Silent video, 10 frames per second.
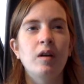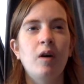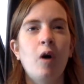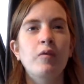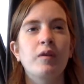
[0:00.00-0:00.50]

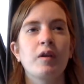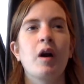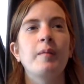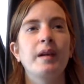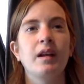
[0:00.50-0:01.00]

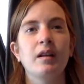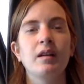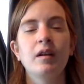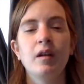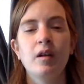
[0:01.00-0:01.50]
overcoming
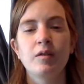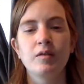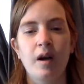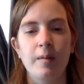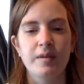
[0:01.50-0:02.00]
those
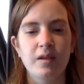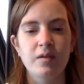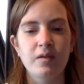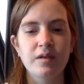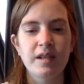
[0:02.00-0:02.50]

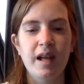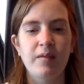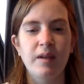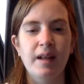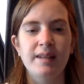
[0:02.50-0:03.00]
obstacles and
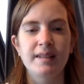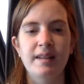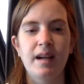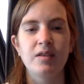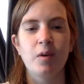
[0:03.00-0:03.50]
realizing
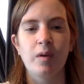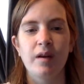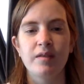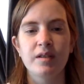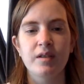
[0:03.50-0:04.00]
that I don't have
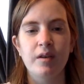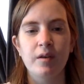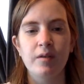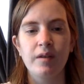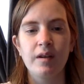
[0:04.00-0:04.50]
to start
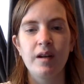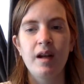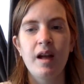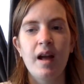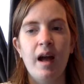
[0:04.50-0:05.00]
over,
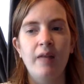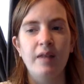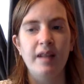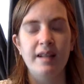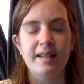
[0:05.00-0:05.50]
and
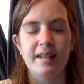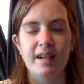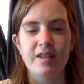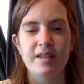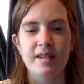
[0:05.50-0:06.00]
realizing that I
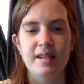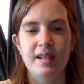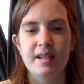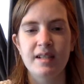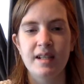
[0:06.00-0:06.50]
just need to
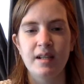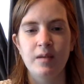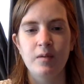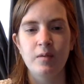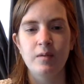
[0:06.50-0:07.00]

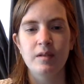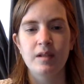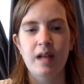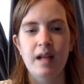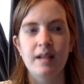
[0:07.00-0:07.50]
continue
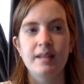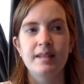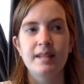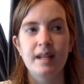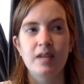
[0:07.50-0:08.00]
and
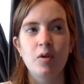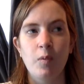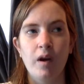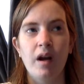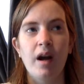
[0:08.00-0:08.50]
stick to
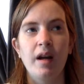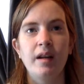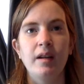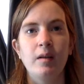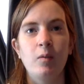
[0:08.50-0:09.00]
what
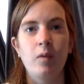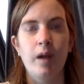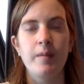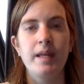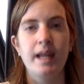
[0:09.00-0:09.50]
I
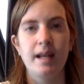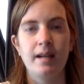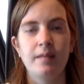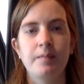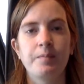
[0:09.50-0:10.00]
begin.
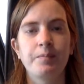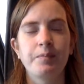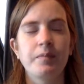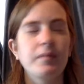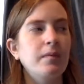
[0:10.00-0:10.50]

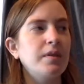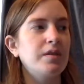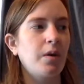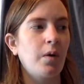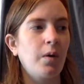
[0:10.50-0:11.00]

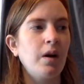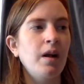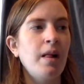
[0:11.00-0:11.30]
So